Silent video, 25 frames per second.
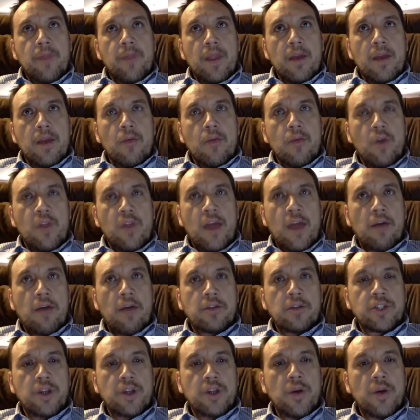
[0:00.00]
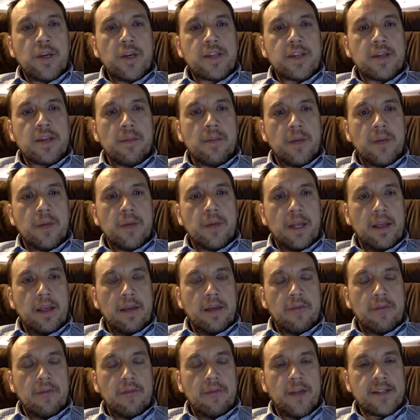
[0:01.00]
Without showing
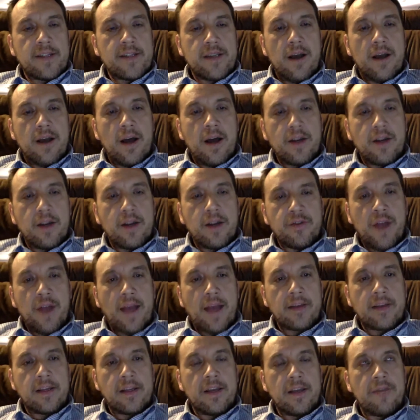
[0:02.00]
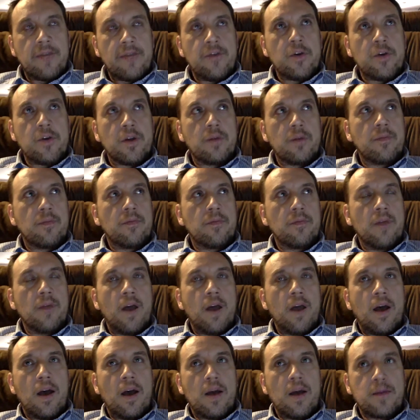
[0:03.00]
somebody Fred's contract, if you can
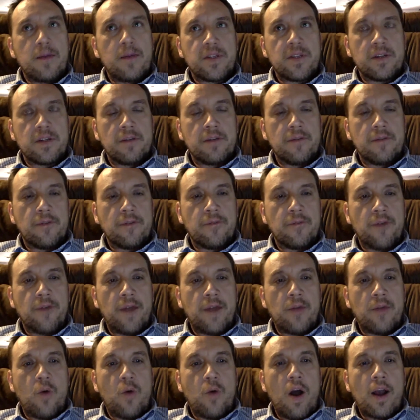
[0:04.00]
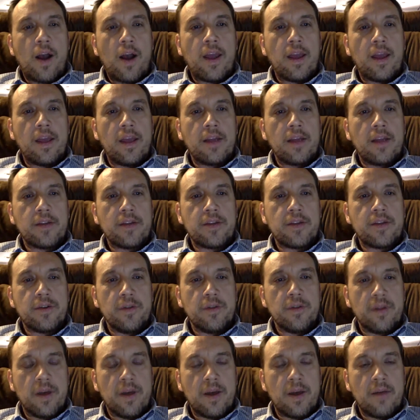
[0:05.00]
observe Fred walking into
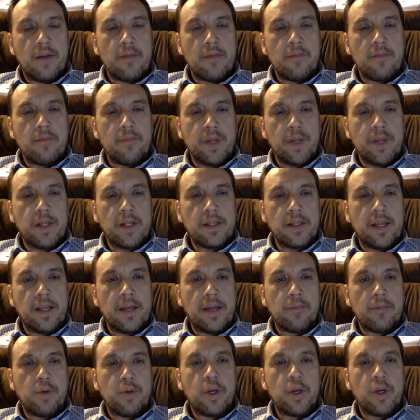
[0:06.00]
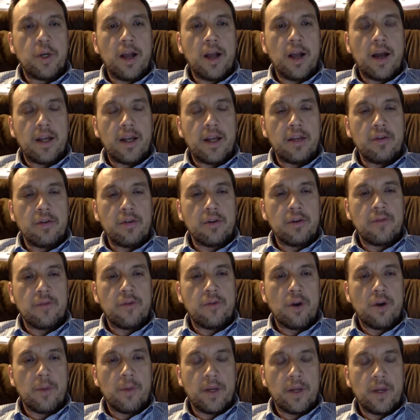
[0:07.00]
the building, putting on a
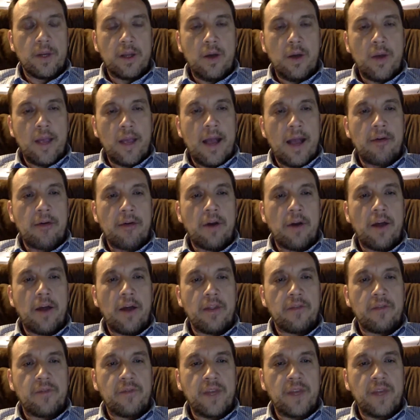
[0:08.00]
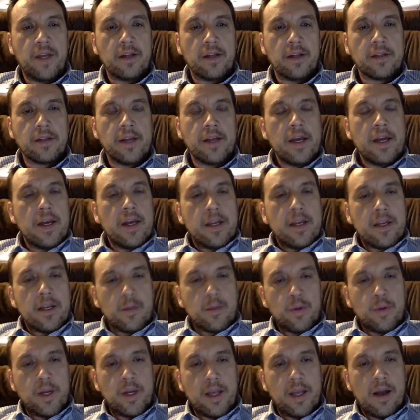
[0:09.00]
uniform and going out on the field, you're
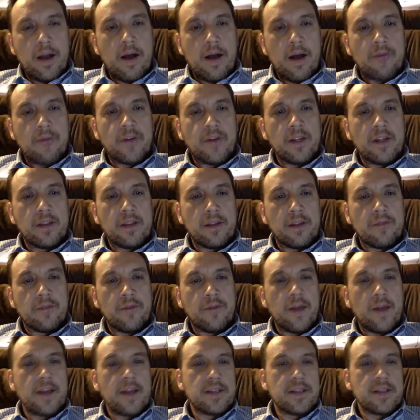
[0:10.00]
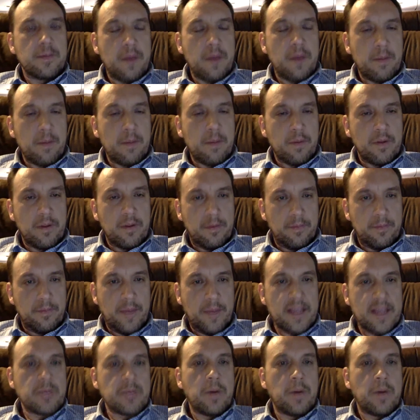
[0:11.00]
pretty confident that Fred is a member of the
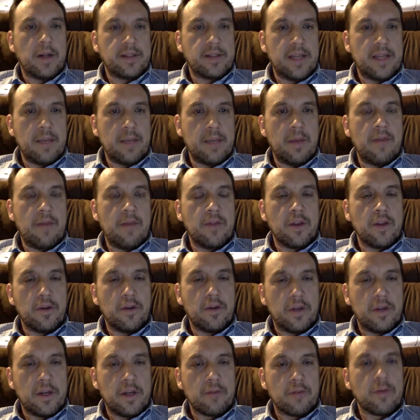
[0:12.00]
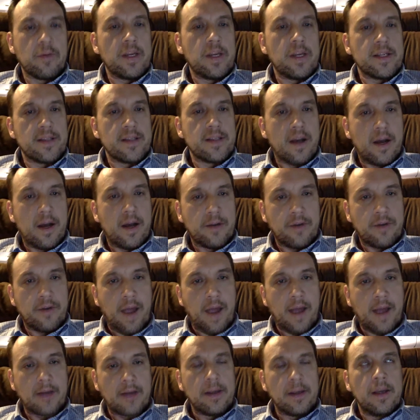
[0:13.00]
baseball team, even though you didn't read his
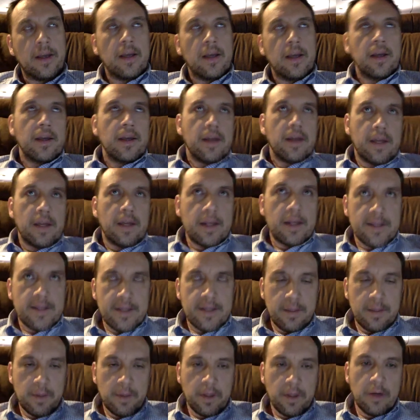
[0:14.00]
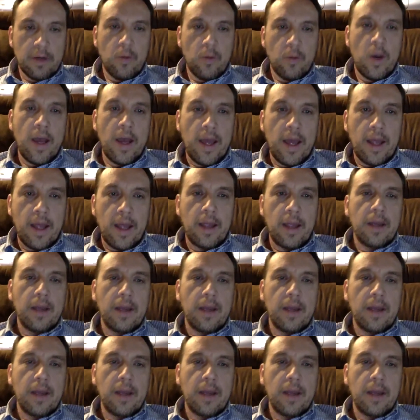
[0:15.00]
contract. In a similar way,